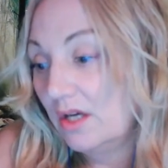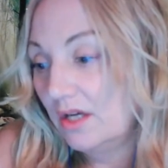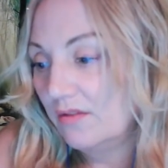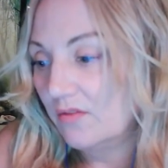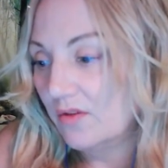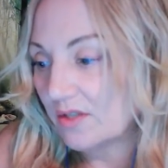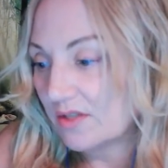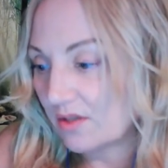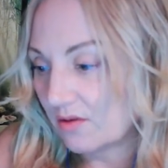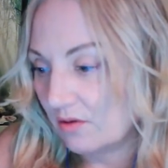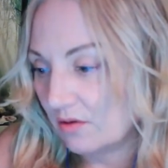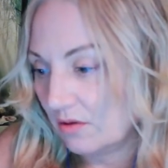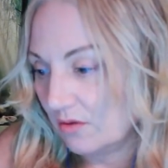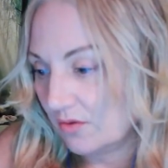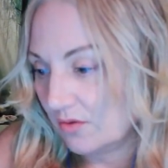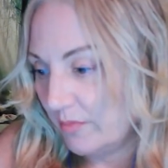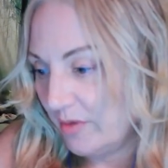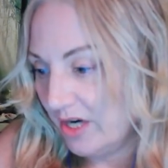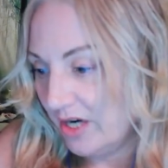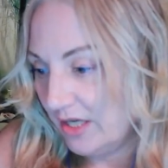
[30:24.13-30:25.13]
in this
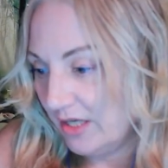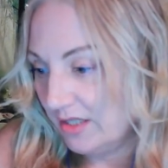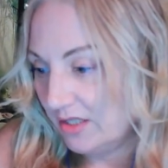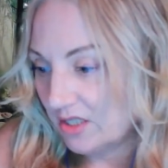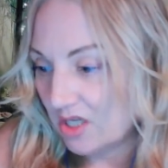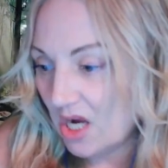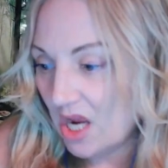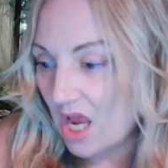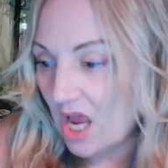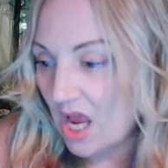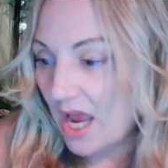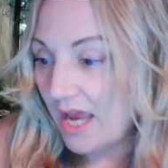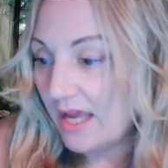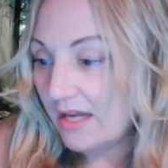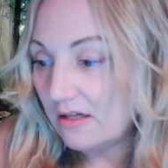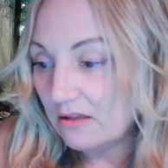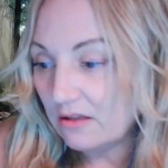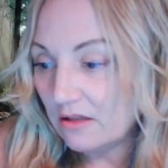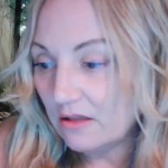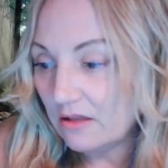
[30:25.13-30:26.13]
girl's mind.
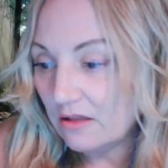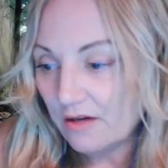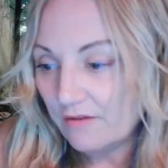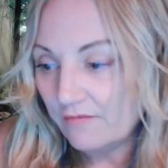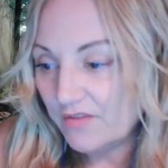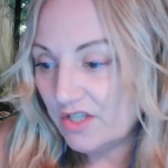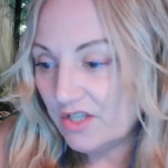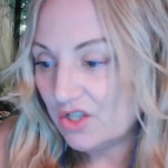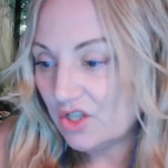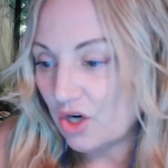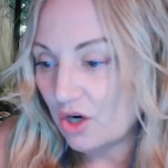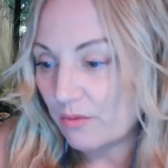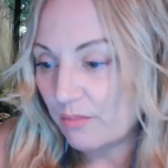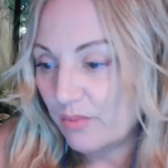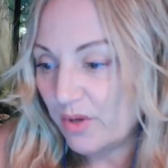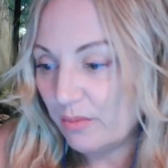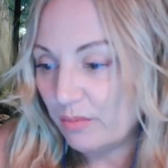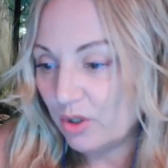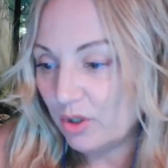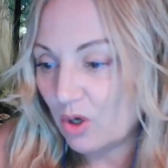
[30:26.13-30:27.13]
And a lot of these
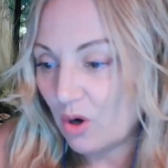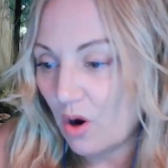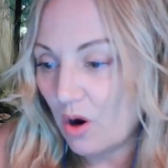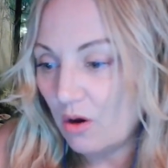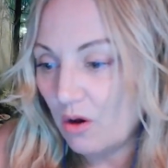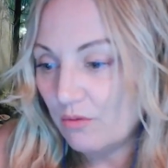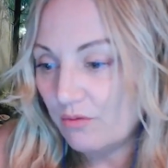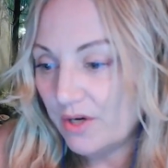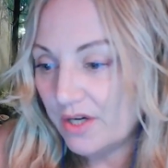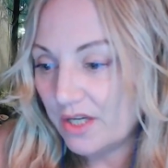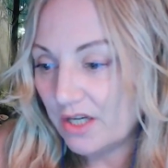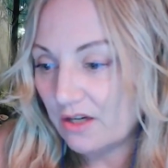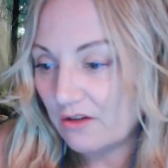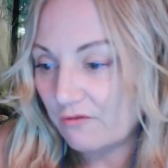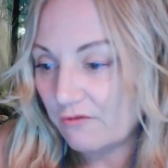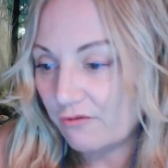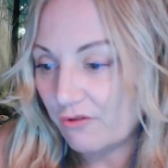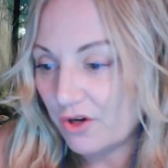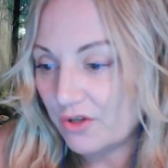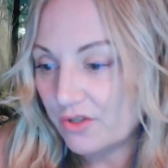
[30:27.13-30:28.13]
young people are already
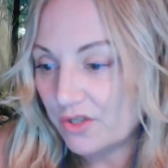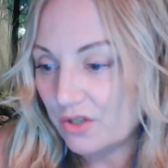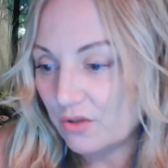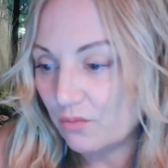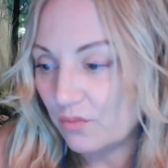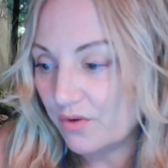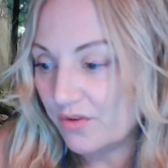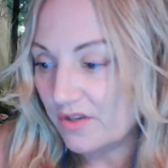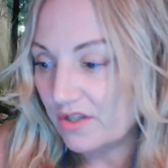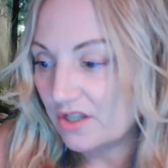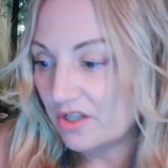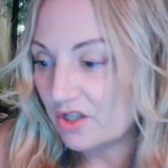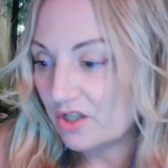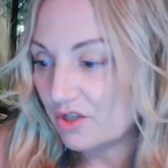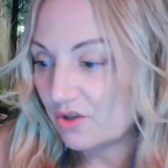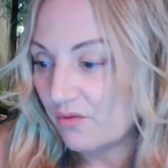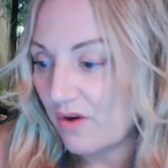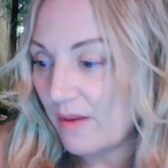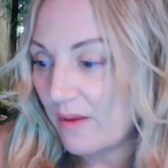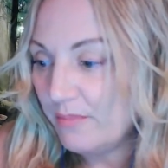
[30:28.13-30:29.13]
confronted with the
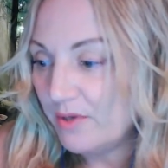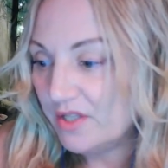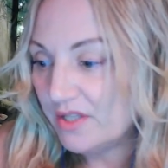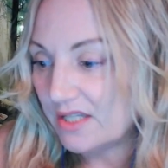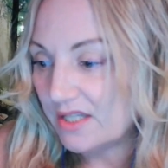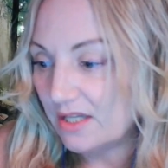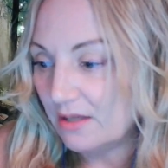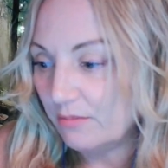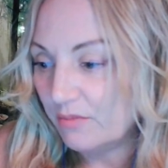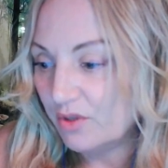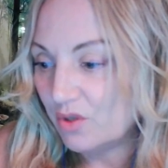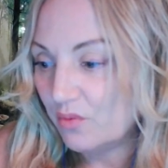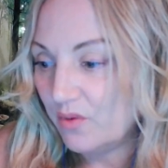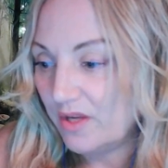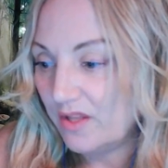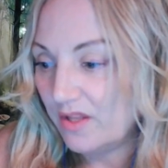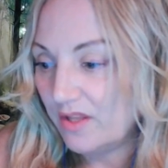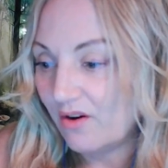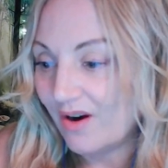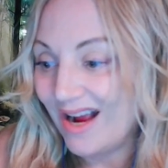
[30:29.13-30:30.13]
discrepancy
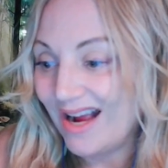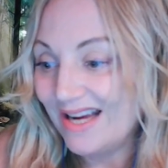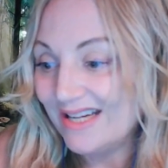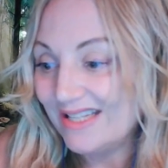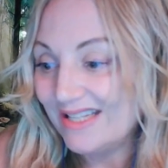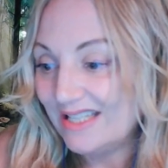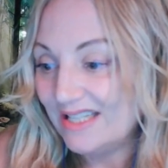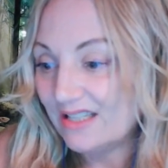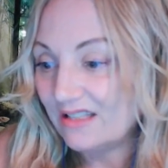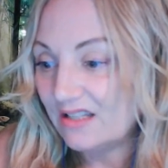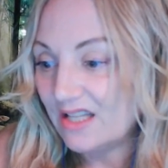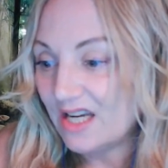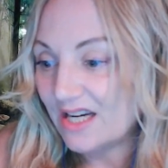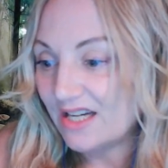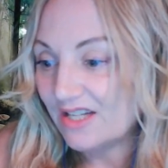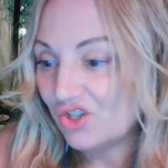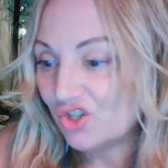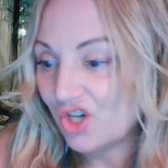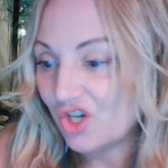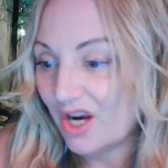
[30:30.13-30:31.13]
between their
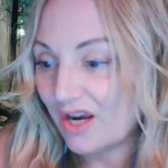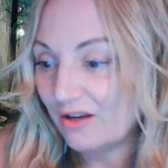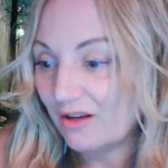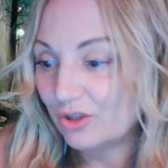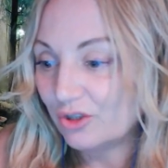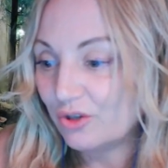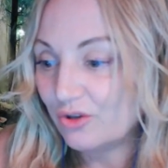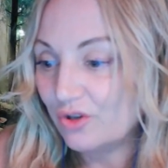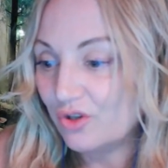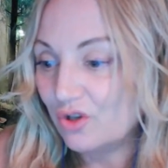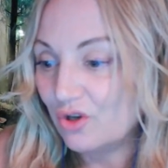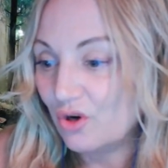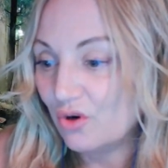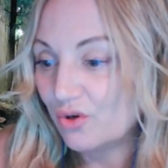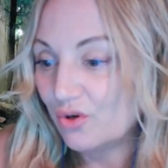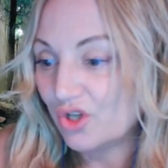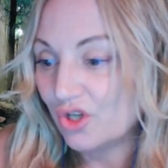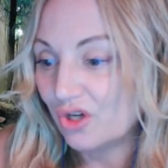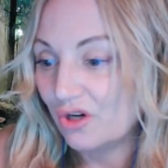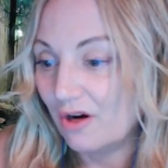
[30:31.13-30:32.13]
idealized childhood
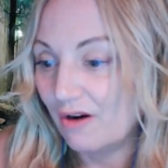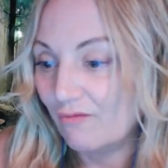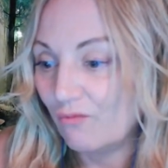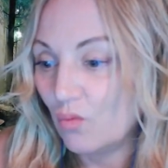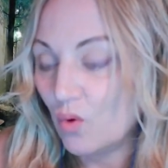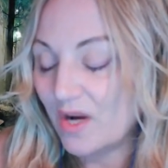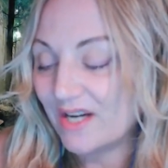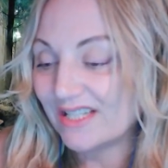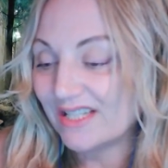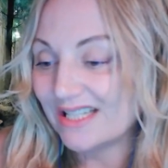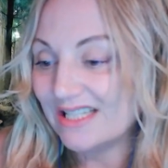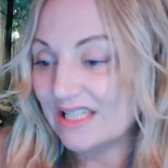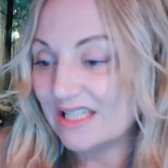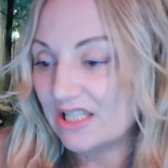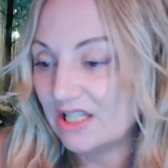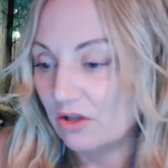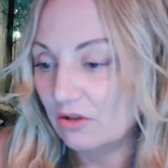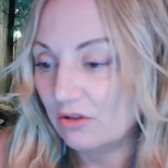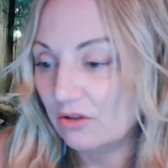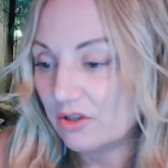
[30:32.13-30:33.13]
notion of what
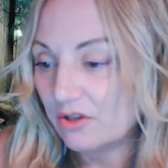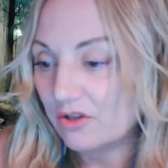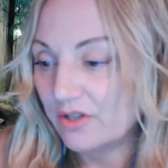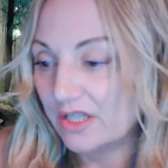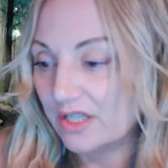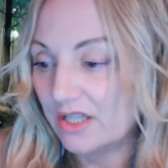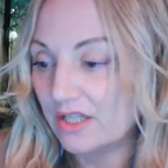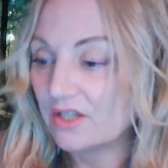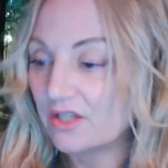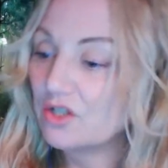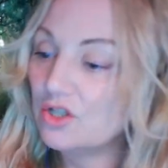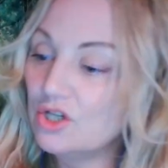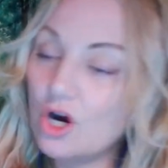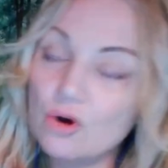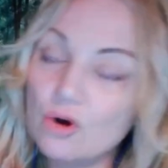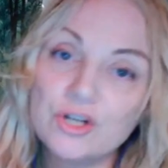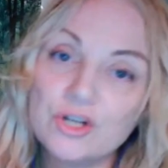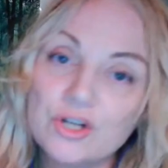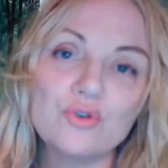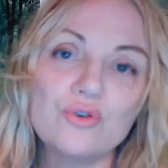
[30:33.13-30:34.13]
adulthood is.
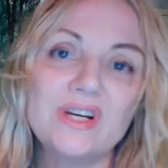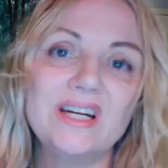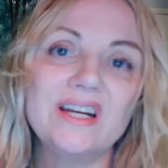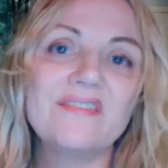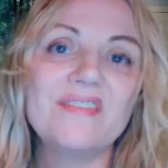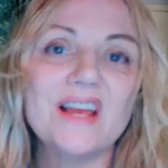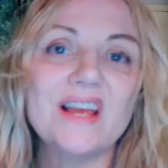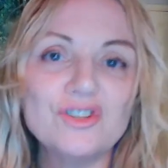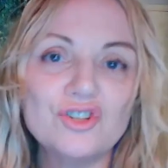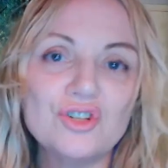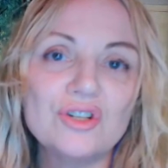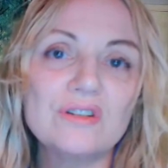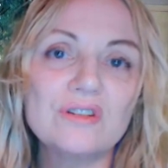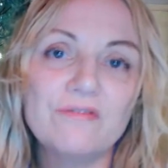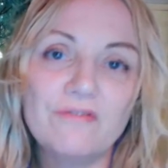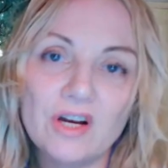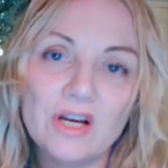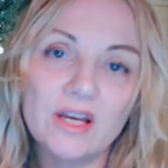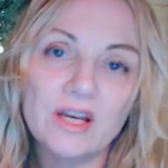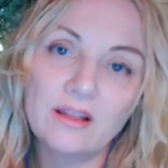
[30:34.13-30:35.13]
No, Catrina, that's
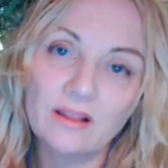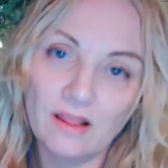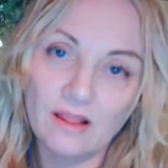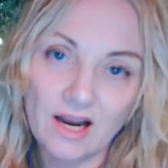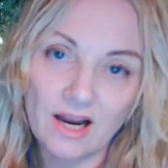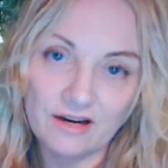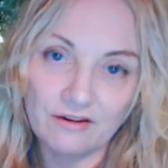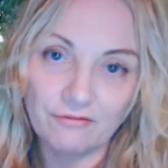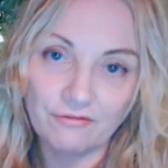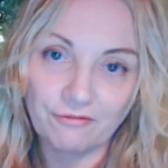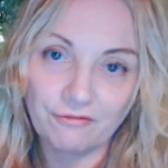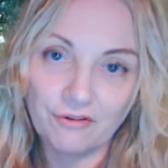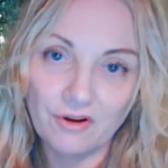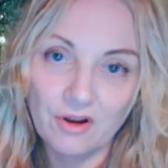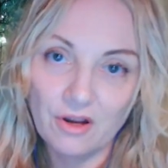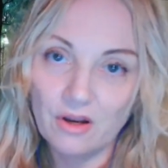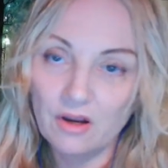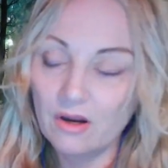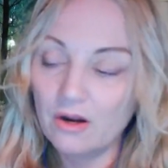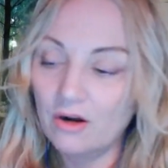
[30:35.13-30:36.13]
just fucking life.